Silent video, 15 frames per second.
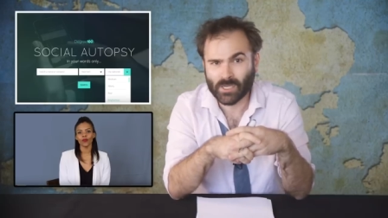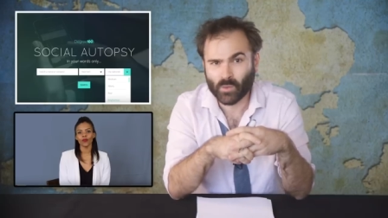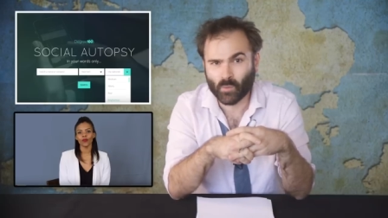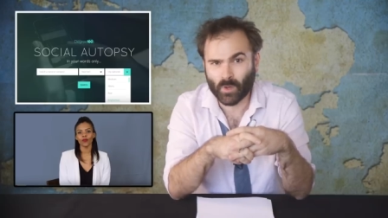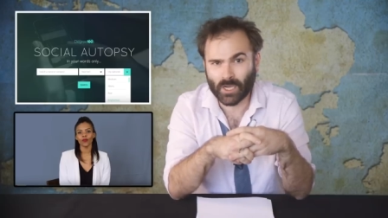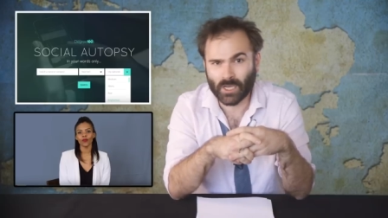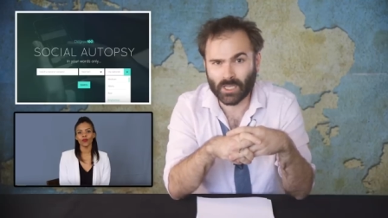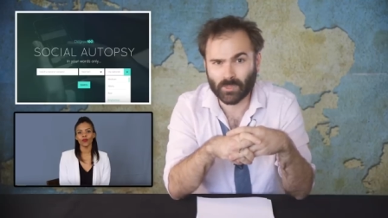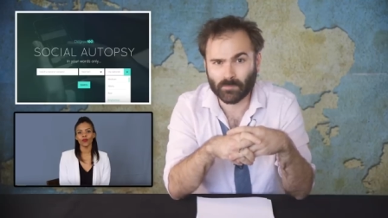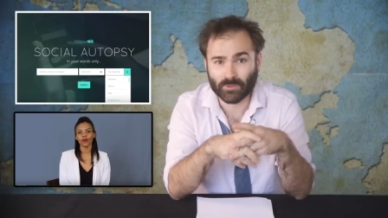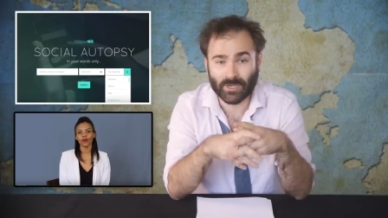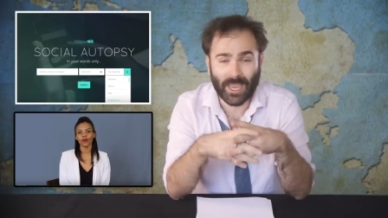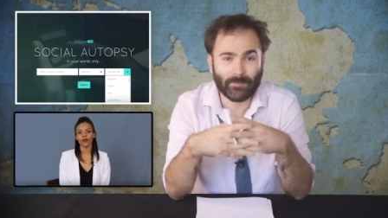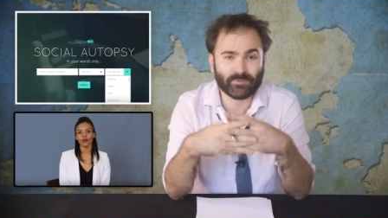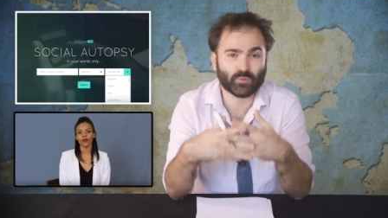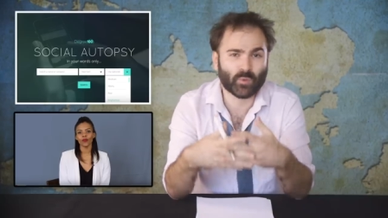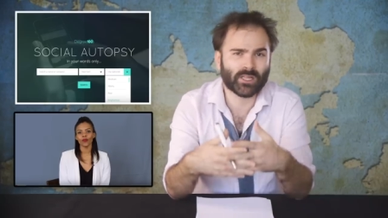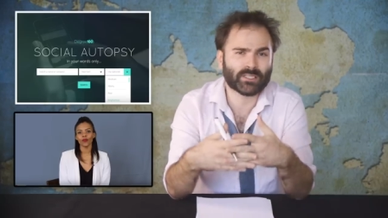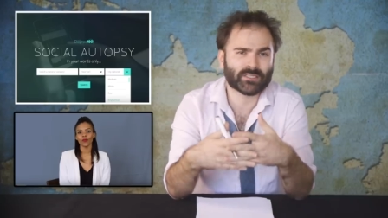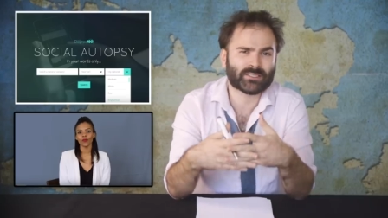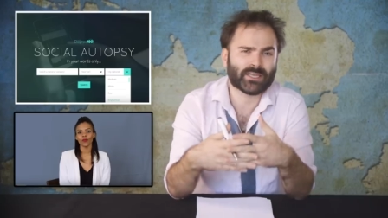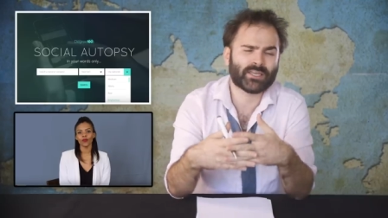While perhaps
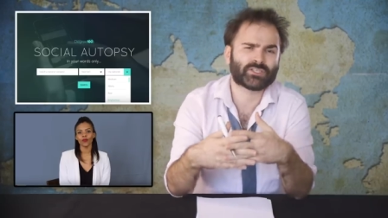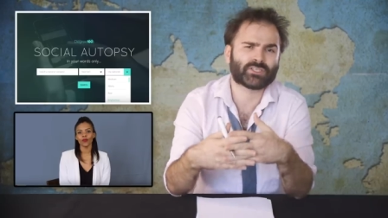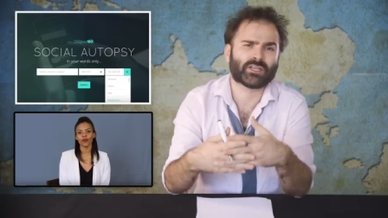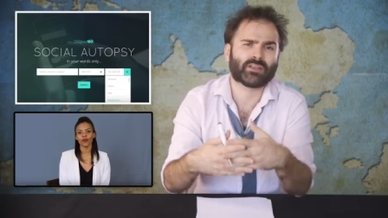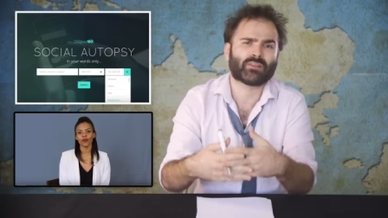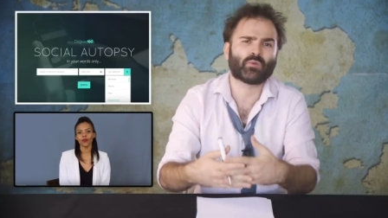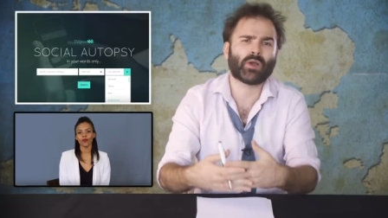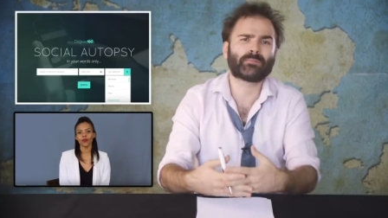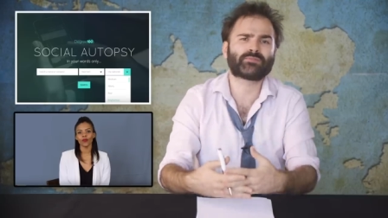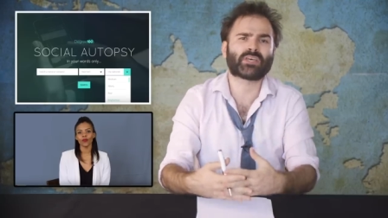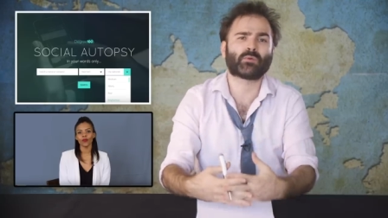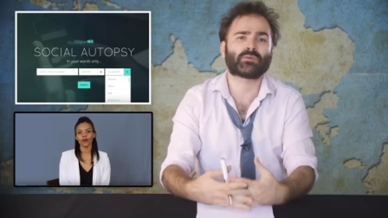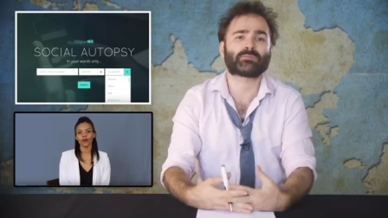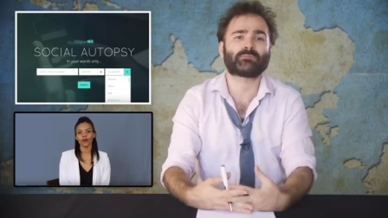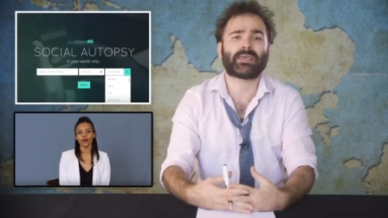well-intentioned, the website was